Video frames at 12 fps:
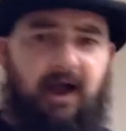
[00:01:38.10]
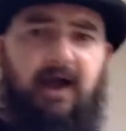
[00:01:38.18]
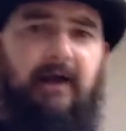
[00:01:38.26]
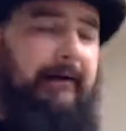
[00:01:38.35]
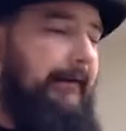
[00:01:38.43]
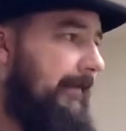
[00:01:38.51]

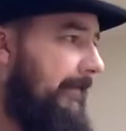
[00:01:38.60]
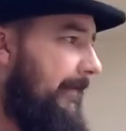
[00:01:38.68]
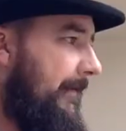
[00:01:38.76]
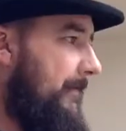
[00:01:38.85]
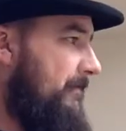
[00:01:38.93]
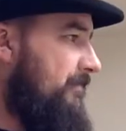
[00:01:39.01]
oh,
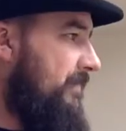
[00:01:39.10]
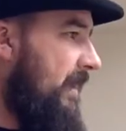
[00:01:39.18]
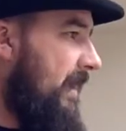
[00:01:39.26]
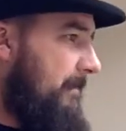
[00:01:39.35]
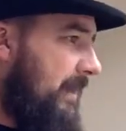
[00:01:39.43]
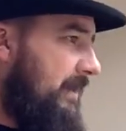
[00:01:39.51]

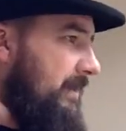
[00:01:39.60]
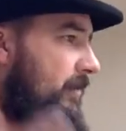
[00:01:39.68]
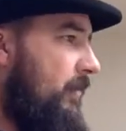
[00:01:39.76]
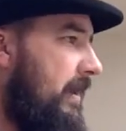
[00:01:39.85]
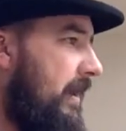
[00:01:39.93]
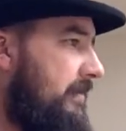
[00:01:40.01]
£1 million
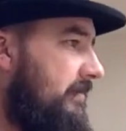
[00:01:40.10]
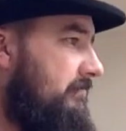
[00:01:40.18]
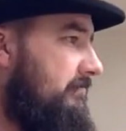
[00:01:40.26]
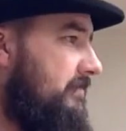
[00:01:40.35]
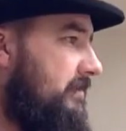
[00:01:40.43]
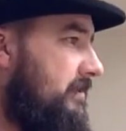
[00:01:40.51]

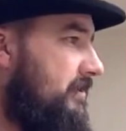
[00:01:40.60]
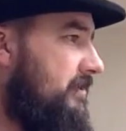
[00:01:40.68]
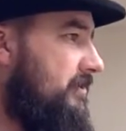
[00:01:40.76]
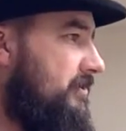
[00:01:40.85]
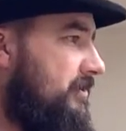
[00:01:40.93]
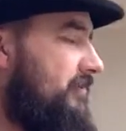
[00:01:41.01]

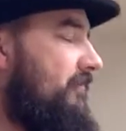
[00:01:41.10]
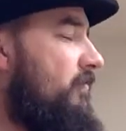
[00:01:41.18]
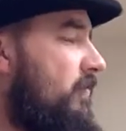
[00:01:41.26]
just for